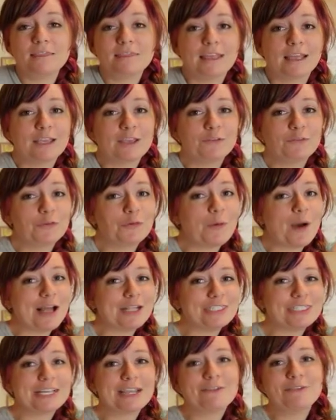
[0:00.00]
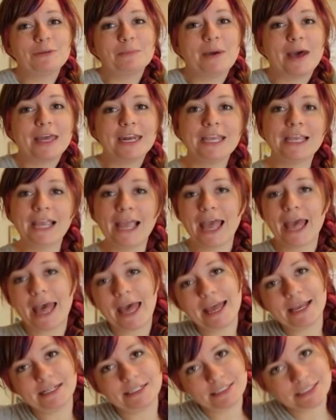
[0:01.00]
Thank you for watching, everybody,
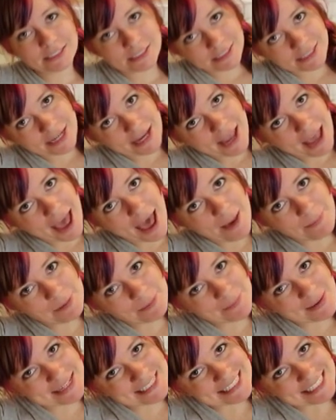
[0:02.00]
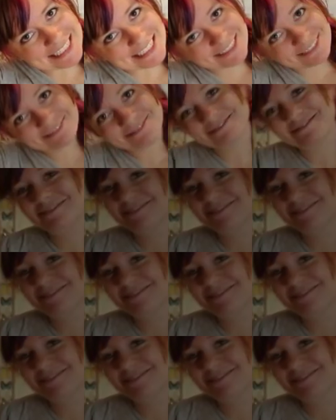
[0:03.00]
and happy painting!